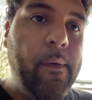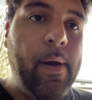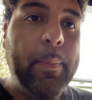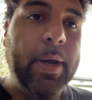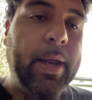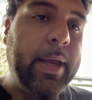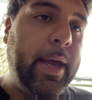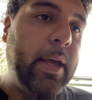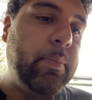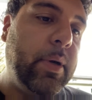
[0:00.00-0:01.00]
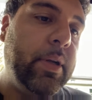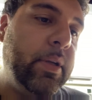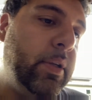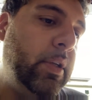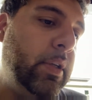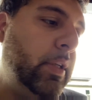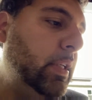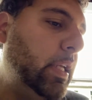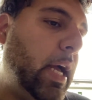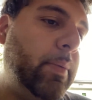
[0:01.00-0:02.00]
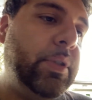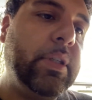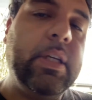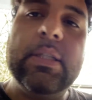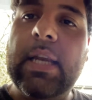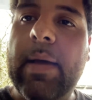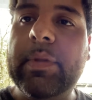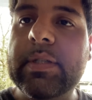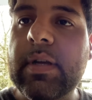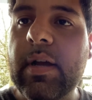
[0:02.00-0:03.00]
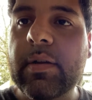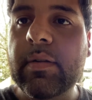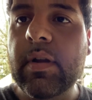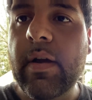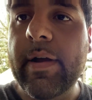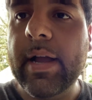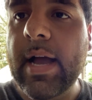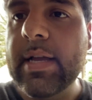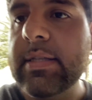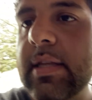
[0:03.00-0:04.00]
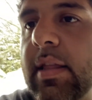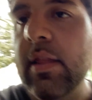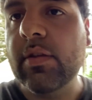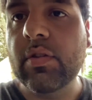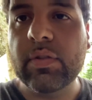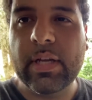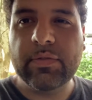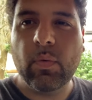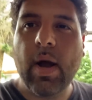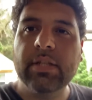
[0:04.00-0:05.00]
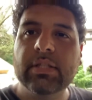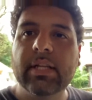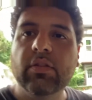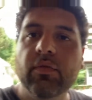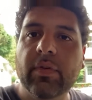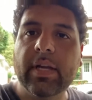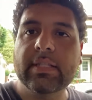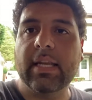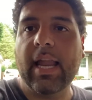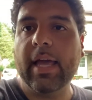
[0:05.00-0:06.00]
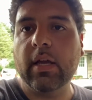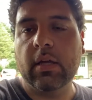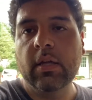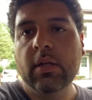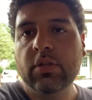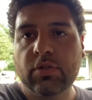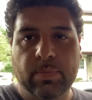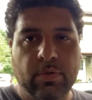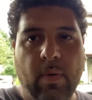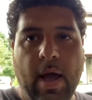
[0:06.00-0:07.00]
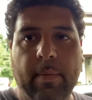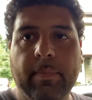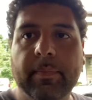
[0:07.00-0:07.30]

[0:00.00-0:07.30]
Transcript: I mean, I can, but I'm just going to slap this on. All right, guys, you know, thanks for watching and don't forget to like, subscribe.